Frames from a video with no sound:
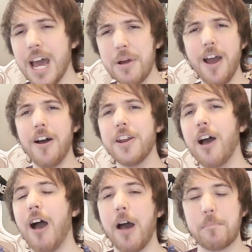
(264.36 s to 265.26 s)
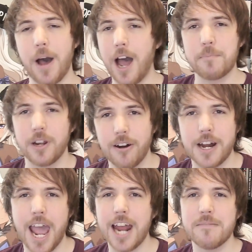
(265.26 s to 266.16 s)
Now we all know how popular
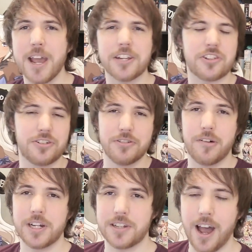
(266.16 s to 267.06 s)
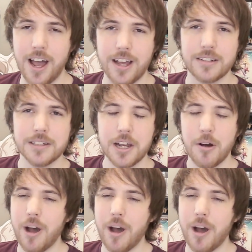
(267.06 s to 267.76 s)
an anime tsunderes are.